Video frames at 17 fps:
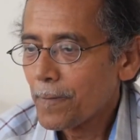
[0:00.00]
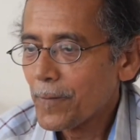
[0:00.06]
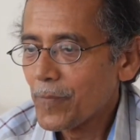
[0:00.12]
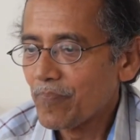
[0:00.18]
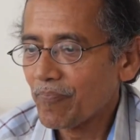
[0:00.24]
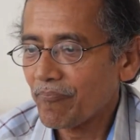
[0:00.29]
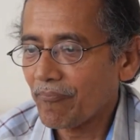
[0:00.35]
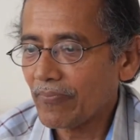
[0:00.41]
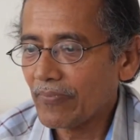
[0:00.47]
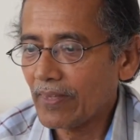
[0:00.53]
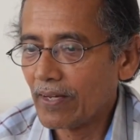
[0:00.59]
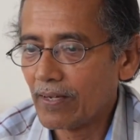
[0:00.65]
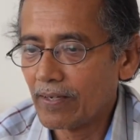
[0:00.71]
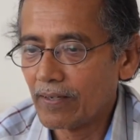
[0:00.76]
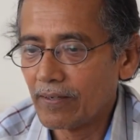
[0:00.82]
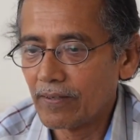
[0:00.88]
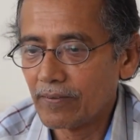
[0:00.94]

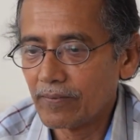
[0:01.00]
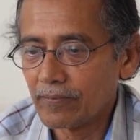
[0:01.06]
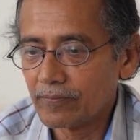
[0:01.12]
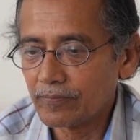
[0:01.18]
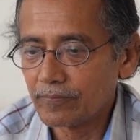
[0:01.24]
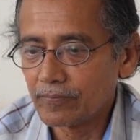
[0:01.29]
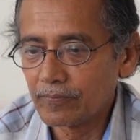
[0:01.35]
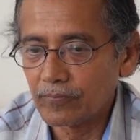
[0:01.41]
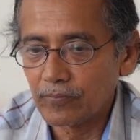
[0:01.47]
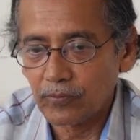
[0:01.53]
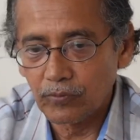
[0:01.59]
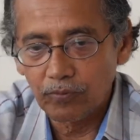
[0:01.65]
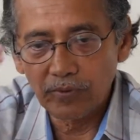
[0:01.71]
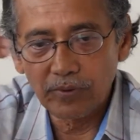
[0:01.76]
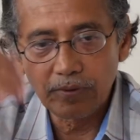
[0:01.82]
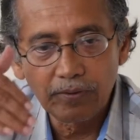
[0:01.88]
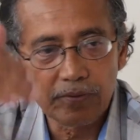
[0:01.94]
there
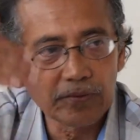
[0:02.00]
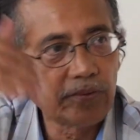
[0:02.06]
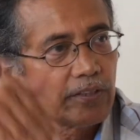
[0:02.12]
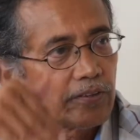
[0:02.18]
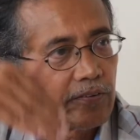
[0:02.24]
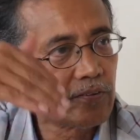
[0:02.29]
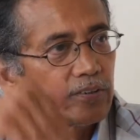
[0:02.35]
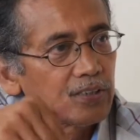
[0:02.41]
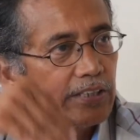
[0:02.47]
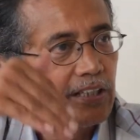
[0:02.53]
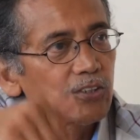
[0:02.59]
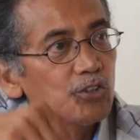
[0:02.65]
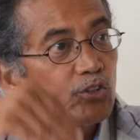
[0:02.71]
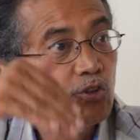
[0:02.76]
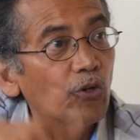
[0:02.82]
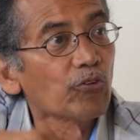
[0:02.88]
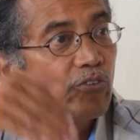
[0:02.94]

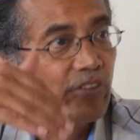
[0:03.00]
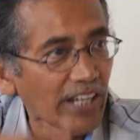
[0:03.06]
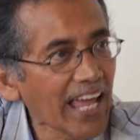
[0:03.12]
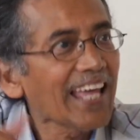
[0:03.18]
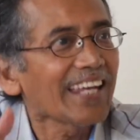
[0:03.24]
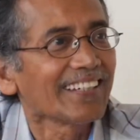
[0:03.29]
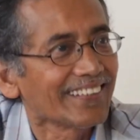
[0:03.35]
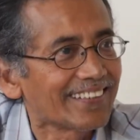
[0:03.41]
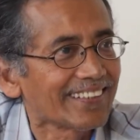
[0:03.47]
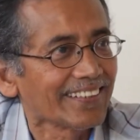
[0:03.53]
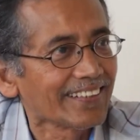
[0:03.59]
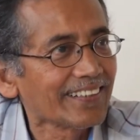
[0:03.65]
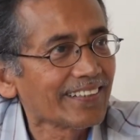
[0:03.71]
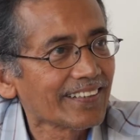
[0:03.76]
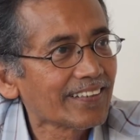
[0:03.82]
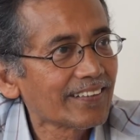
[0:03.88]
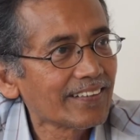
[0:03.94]
is no reality
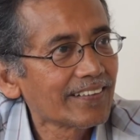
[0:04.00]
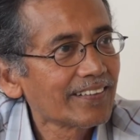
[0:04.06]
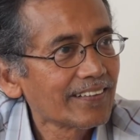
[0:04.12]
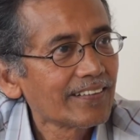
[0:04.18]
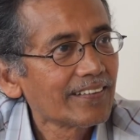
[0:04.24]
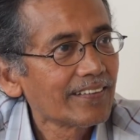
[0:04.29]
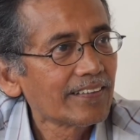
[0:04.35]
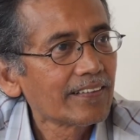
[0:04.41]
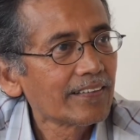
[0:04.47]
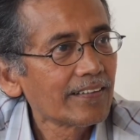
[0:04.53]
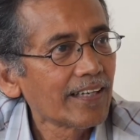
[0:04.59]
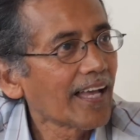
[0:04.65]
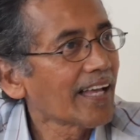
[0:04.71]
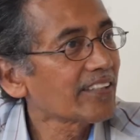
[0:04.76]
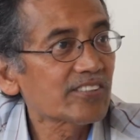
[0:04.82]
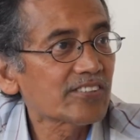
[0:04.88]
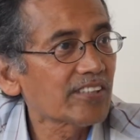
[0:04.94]

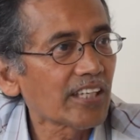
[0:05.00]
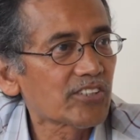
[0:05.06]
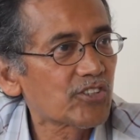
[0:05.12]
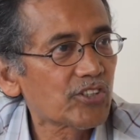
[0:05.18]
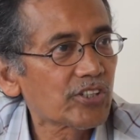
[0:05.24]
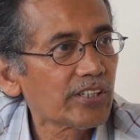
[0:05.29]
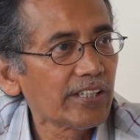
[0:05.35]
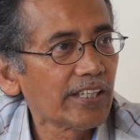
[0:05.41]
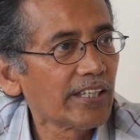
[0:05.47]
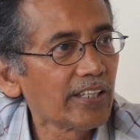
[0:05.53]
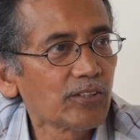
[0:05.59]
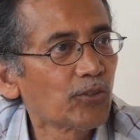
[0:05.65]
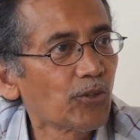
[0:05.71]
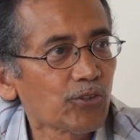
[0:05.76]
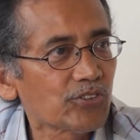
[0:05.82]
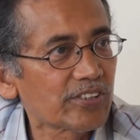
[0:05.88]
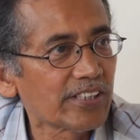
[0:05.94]
as such in
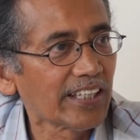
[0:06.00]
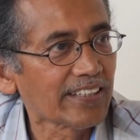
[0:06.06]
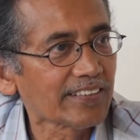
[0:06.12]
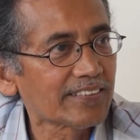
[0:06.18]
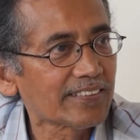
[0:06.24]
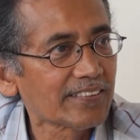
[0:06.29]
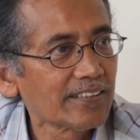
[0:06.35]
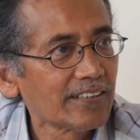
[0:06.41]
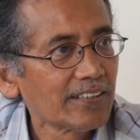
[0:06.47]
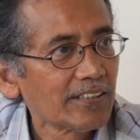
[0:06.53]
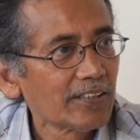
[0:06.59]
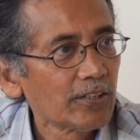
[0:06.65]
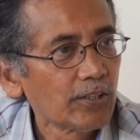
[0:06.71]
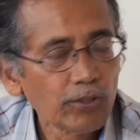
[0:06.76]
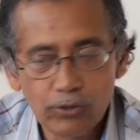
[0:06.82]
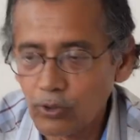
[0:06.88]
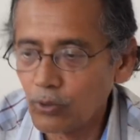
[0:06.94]
those things.
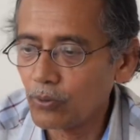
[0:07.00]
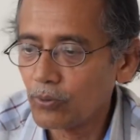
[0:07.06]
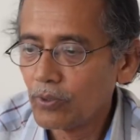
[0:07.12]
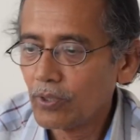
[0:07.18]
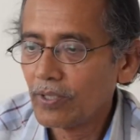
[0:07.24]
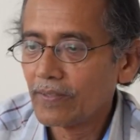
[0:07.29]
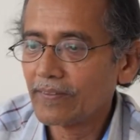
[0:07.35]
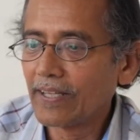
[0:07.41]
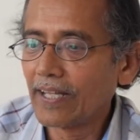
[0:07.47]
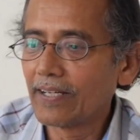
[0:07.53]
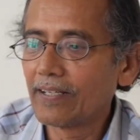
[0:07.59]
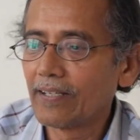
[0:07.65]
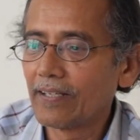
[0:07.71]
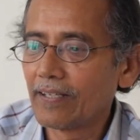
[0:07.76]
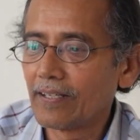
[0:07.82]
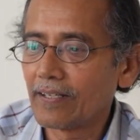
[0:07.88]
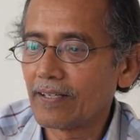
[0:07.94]
So
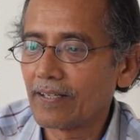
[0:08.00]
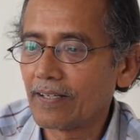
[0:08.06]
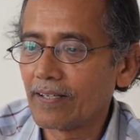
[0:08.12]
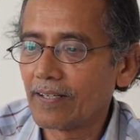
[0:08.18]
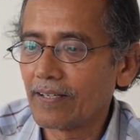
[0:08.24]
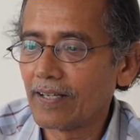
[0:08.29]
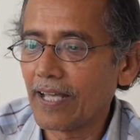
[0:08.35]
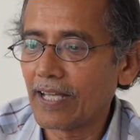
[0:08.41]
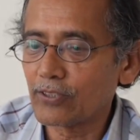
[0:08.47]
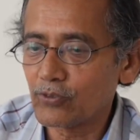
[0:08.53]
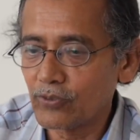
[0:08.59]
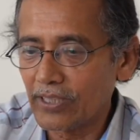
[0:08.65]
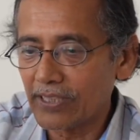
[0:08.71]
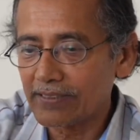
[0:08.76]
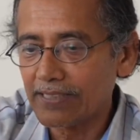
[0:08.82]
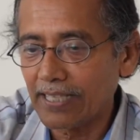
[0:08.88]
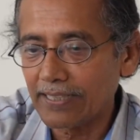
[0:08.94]
then, as soon
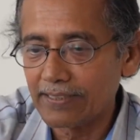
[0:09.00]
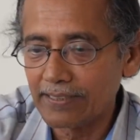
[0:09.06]
as that